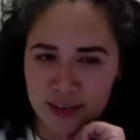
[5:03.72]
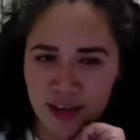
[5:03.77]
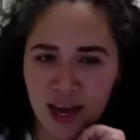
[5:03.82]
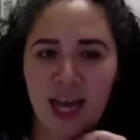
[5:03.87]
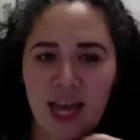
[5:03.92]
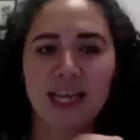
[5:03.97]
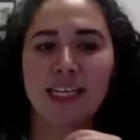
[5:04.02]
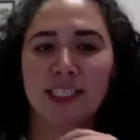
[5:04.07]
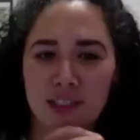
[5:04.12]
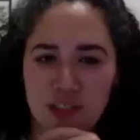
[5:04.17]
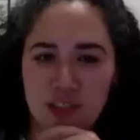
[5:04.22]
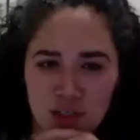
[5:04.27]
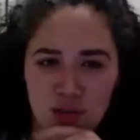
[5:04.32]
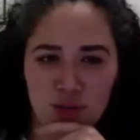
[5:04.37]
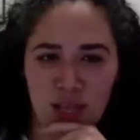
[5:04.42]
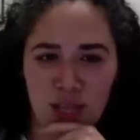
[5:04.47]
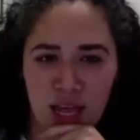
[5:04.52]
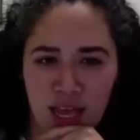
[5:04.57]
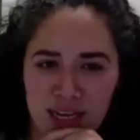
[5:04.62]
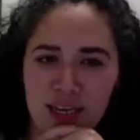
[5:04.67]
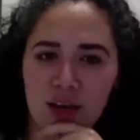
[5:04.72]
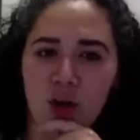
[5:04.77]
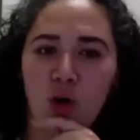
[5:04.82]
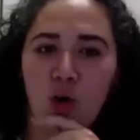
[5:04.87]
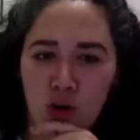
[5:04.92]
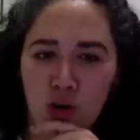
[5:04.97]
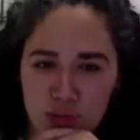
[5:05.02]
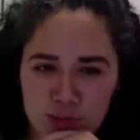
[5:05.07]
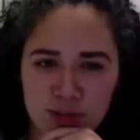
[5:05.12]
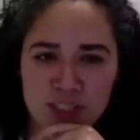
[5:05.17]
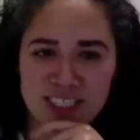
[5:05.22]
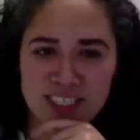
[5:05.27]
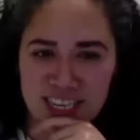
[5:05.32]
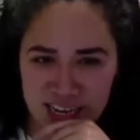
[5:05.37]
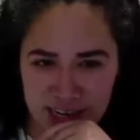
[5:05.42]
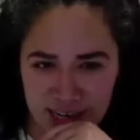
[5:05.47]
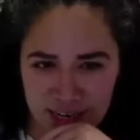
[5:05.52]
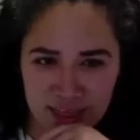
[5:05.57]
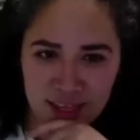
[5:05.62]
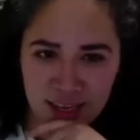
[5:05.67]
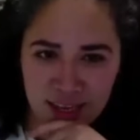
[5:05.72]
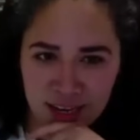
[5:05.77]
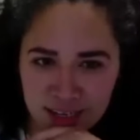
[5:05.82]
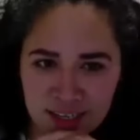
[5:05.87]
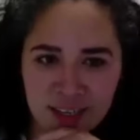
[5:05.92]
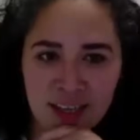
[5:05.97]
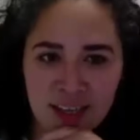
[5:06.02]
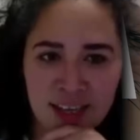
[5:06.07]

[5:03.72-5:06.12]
I can do like almost anything.